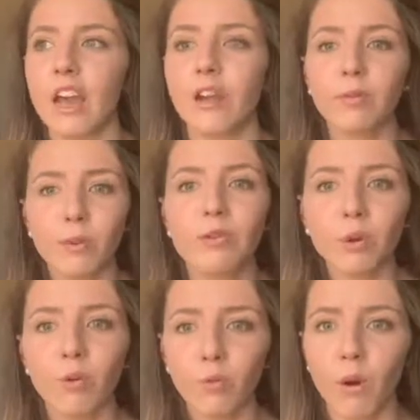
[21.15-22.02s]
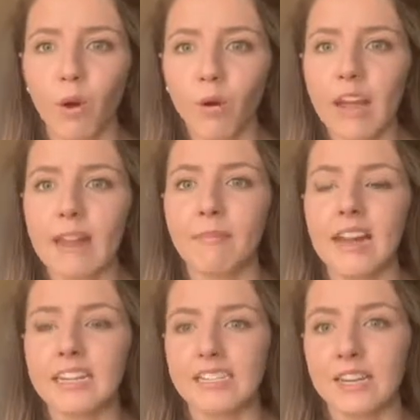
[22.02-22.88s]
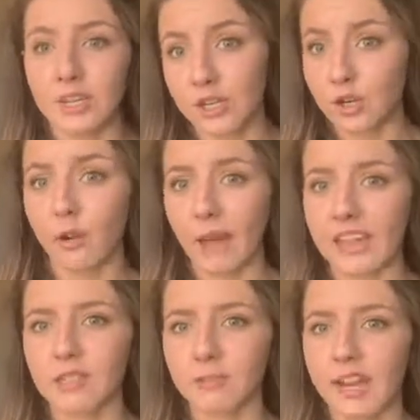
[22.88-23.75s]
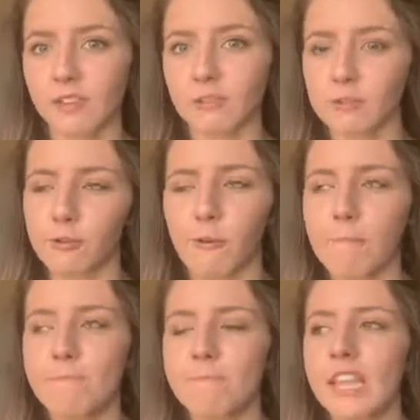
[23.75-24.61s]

crucial role in my decision to go back to medical school.